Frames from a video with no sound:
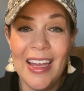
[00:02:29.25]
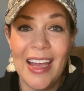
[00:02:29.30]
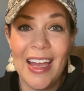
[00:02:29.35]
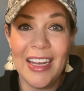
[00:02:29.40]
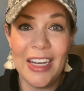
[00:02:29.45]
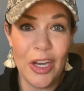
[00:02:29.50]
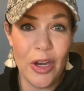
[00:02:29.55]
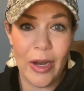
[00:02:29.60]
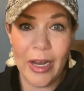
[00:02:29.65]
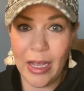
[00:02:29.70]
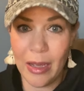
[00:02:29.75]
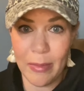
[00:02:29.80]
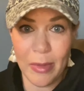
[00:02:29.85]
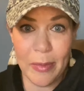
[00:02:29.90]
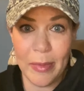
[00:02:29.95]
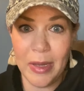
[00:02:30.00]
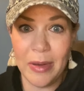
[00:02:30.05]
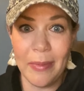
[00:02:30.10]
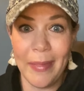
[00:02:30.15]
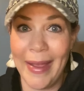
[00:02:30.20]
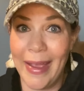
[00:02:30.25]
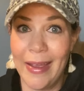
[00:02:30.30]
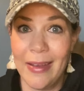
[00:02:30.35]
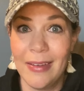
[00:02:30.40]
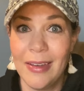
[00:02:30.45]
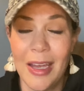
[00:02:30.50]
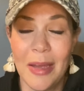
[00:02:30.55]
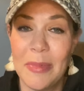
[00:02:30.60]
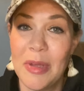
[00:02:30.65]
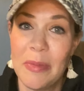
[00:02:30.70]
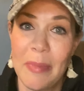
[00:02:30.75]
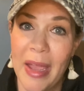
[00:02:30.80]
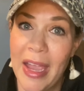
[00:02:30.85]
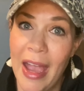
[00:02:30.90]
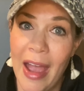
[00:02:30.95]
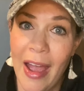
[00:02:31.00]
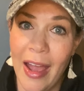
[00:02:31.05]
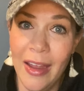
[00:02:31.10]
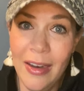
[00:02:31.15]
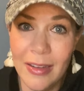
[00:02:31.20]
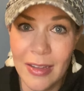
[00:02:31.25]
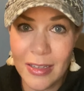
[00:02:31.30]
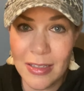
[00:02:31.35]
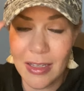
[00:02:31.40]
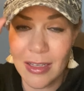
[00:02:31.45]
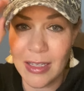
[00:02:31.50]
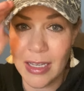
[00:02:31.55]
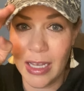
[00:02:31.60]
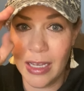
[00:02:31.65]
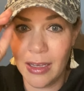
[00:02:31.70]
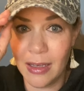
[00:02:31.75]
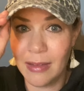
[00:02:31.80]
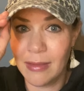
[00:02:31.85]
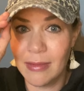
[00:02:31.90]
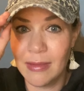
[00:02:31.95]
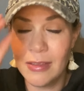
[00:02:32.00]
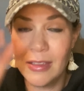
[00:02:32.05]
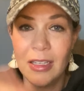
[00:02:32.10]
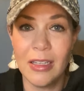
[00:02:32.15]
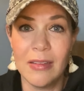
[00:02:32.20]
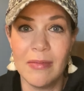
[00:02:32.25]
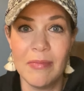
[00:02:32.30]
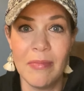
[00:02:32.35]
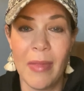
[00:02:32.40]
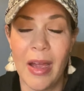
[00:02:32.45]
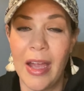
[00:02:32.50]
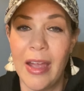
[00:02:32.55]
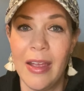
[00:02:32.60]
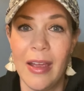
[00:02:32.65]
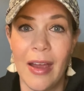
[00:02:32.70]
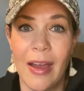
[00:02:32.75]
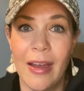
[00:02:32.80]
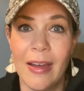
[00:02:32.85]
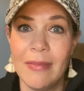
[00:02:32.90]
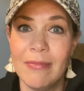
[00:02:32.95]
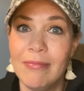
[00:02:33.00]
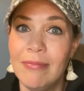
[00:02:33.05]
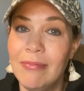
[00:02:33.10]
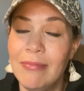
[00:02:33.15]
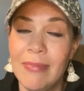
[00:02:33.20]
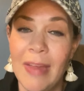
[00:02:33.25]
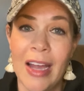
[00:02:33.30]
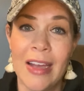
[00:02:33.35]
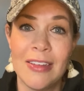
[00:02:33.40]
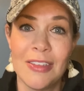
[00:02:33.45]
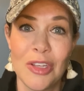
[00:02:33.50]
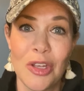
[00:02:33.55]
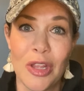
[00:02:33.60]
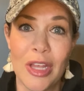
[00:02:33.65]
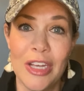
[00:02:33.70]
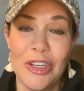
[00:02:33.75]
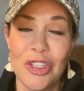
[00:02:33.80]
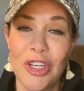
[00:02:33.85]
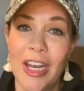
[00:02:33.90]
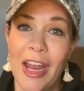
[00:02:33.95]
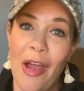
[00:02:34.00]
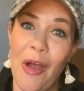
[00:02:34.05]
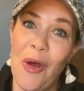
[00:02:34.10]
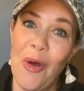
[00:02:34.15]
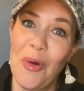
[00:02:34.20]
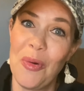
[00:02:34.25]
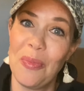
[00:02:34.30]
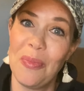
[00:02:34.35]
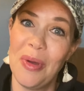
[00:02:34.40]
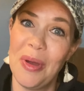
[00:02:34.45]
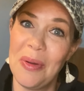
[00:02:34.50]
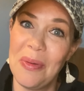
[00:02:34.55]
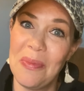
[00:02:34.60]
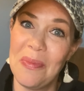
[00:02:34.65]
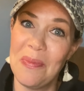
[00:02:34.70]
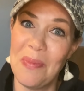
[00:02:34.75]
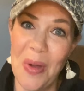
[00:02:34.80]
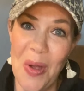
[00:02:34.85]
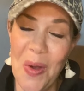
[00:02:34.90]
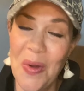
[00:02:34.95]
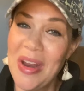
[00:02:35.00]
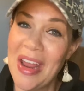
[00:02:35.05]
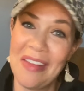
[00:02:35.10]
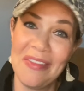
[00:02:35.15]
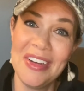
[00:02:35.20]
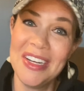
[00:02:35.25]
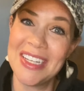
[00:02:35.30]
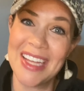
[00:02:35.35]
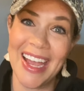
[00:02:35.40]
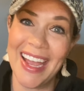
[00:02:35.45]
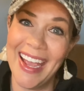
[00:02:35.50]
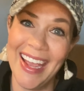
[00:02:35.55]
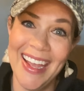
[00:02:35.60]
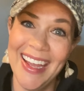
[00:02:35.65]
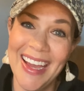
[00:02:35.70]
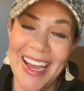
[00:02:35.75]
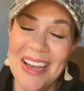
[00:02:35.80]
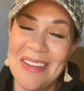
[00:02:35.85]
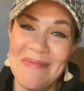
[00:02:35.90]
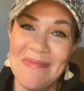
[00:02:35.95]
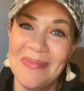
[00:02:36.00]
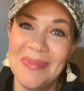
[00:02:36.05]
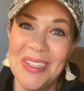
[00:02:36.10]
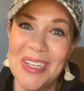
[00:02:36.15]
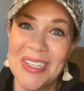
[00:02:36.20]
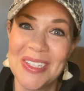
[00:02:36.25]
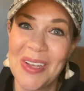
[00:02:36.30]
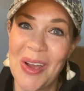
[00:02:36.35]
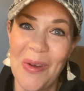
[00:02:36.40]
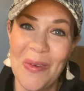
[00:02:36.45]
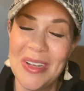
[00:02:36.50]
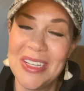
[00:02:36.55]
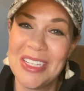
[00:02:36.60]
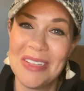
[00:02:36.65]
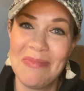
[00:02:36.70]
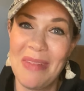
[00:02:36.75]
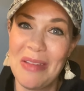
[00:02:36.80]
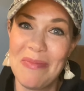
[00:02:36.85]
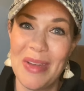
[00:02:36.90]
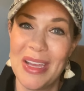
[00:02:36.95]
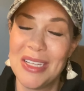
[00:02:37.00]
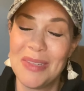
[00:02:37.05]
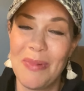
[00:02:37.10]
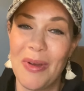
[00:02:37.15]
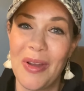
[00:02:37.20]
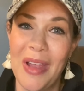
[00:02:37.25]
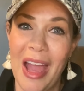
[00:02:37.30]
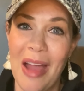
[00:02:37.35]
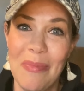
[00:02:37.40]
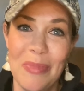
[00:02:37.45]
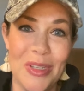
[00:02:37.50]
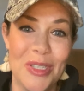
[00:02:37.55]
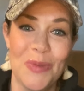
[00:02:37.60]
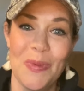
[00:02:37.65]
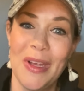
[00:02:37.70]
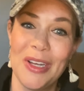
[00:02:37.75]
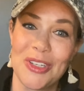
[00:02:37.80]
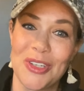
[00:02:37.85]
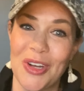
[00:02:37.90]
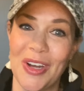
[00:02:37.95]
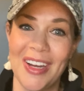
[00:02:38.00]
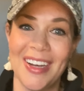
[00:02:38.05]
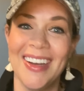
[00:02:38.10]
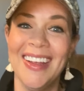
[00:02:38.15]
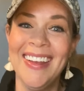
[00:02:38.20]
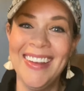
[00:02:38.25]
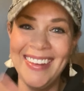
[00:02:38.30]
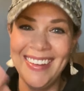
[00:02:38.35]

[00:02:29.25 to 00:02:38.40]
And here I am. I'm in my I'm in my hat. This is like my uh, isolation at home mode every day. I'm just always in my baseball cap and sweatshirt.